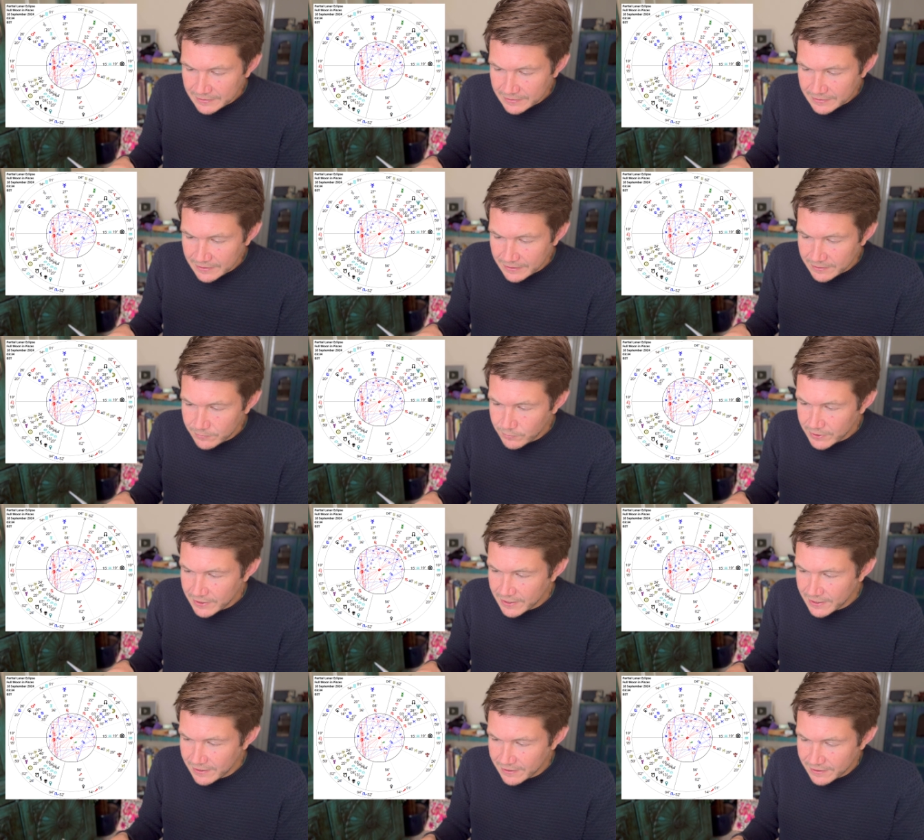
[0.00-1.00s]
Then we
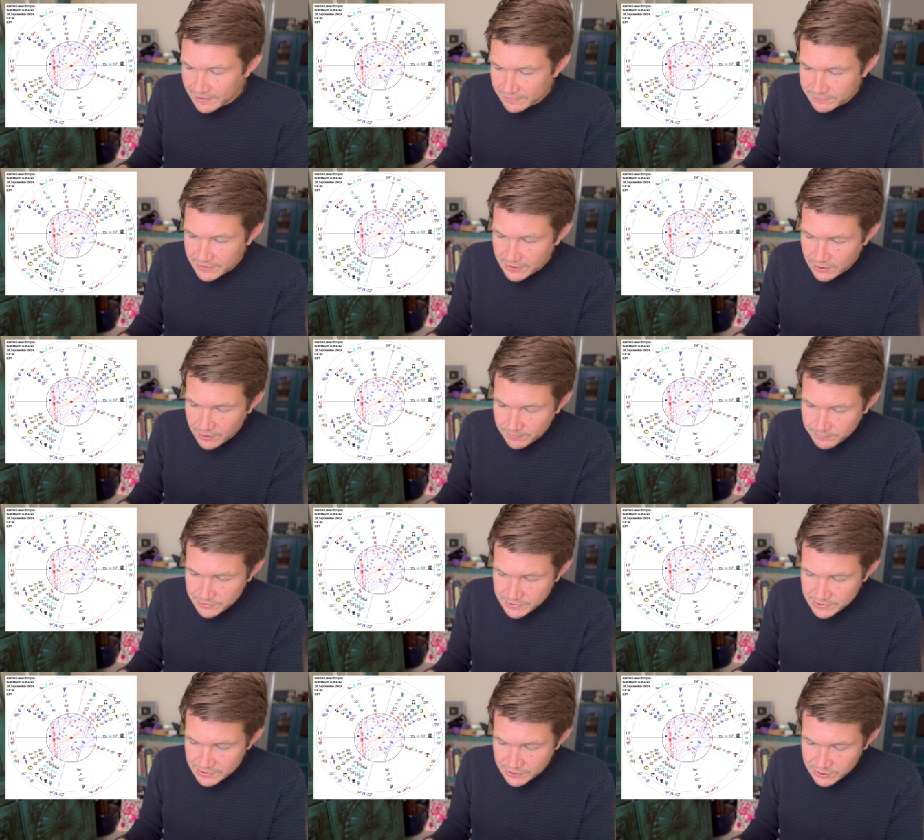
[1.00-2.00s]
have the
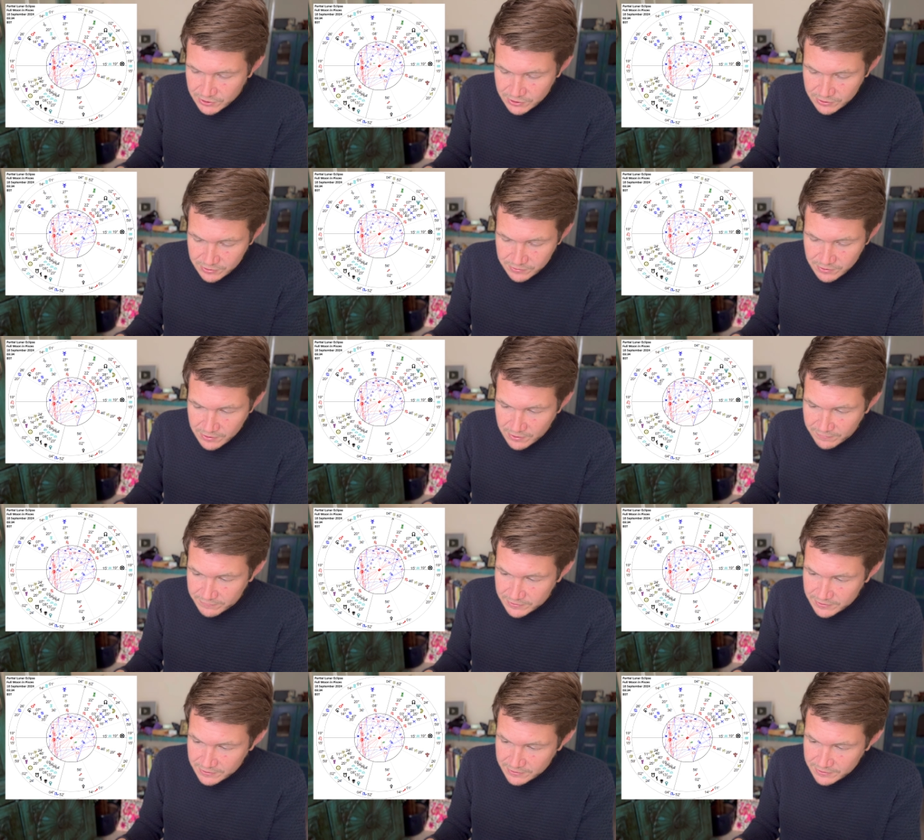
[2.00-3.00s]
opposition,
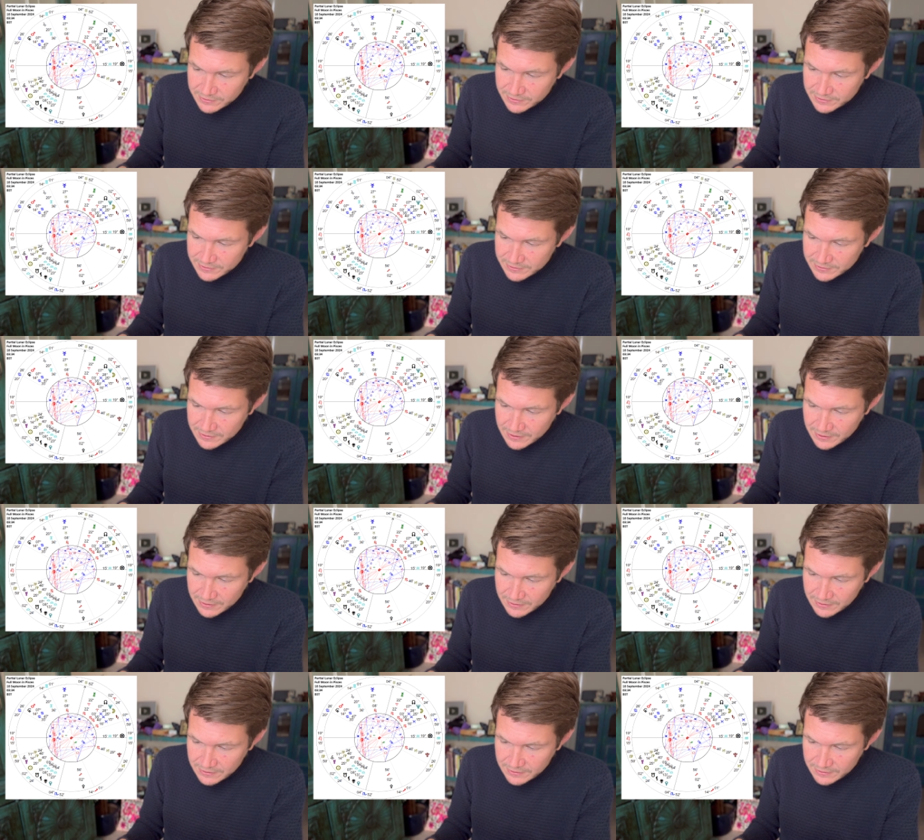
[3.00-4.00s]
obviously to the
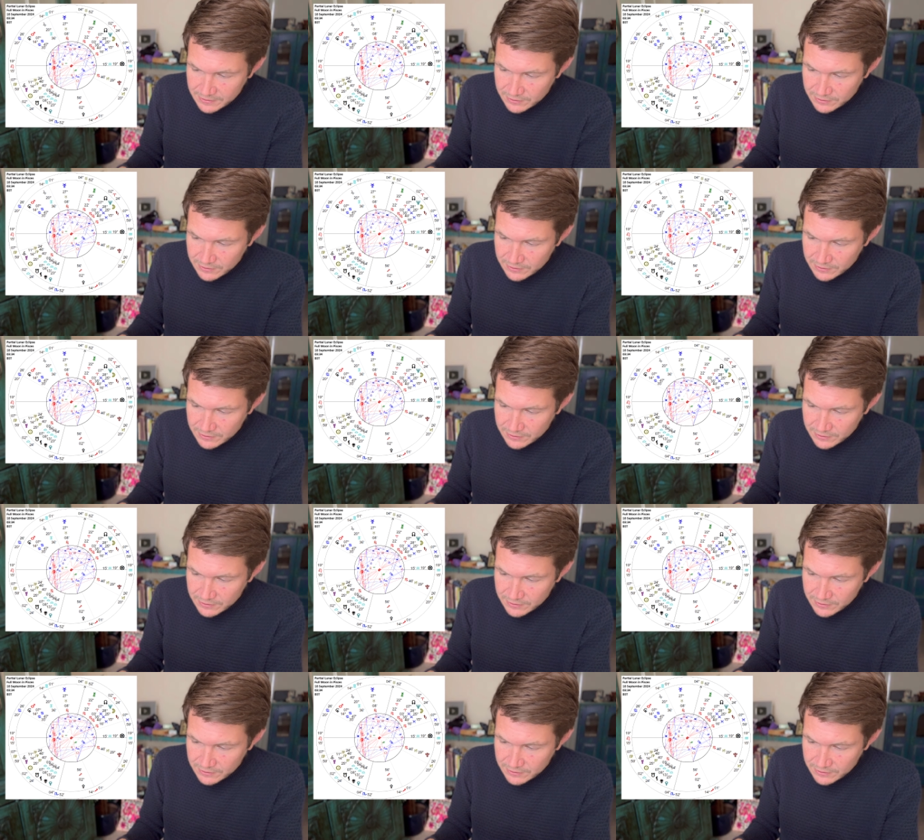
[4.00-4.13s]
sun.